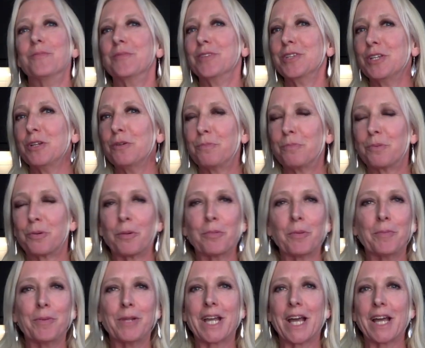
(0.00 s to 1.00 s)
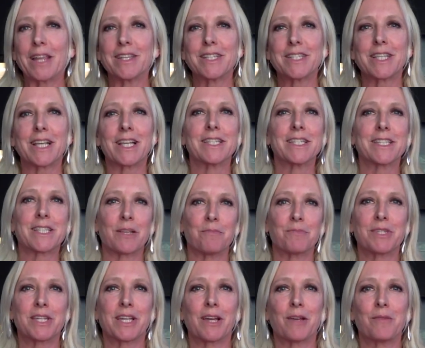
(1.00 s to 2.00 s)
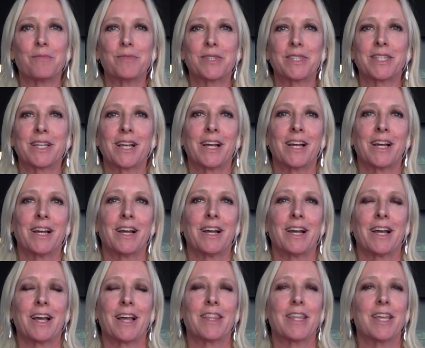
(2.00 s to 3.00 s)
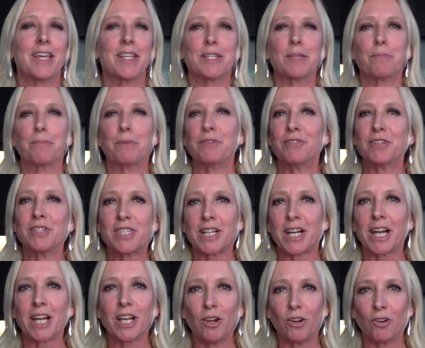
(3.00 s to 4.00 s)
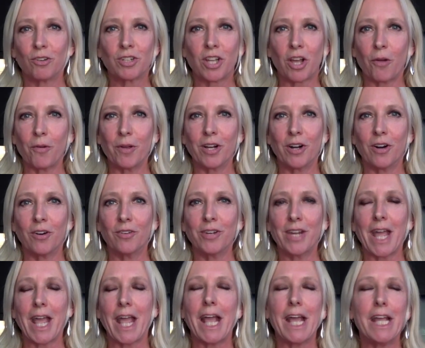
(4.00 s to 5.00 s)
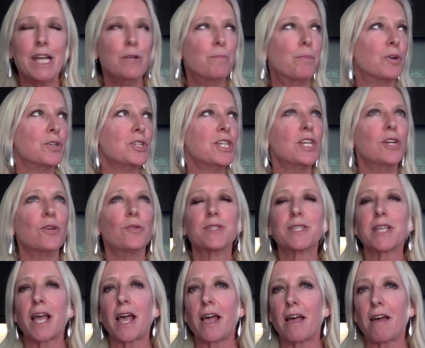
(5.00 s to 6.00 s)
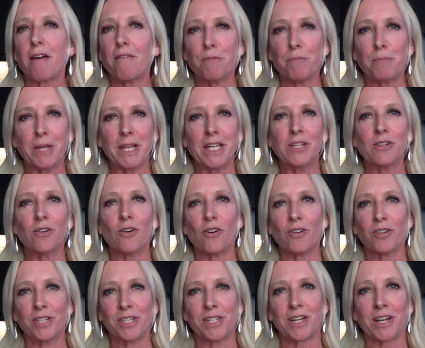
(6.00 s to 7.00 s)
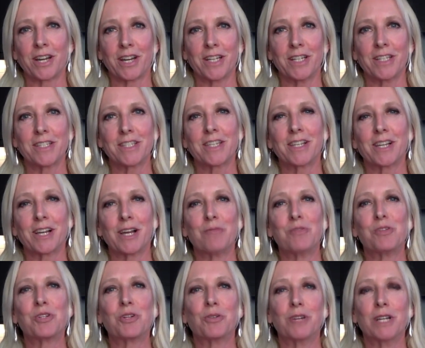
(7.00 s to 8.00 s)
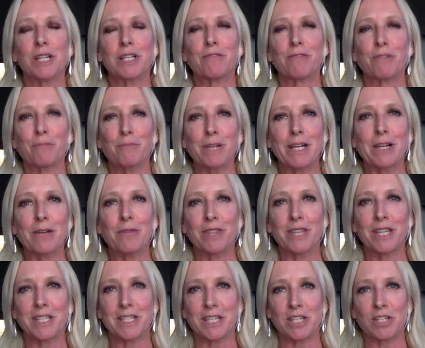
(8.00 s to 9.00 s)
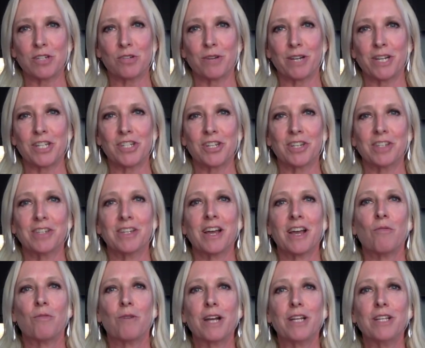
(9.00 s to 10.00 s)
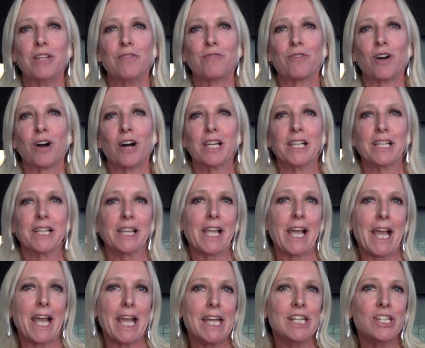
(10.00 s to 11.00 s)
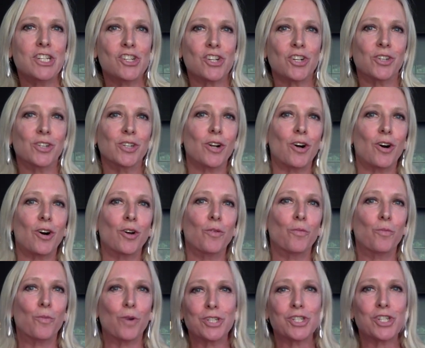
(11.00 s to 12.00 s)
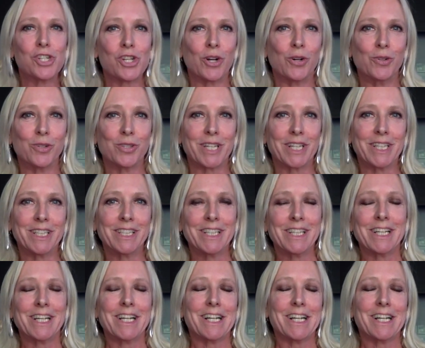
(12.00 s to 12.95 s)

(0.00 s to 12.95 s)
You probably get the sense sometimes that there's a bit of a dialogue going on. Anybody who has ever been on a diet, I'm sure, is familiar with this situation where you've got a little angel on one shoulder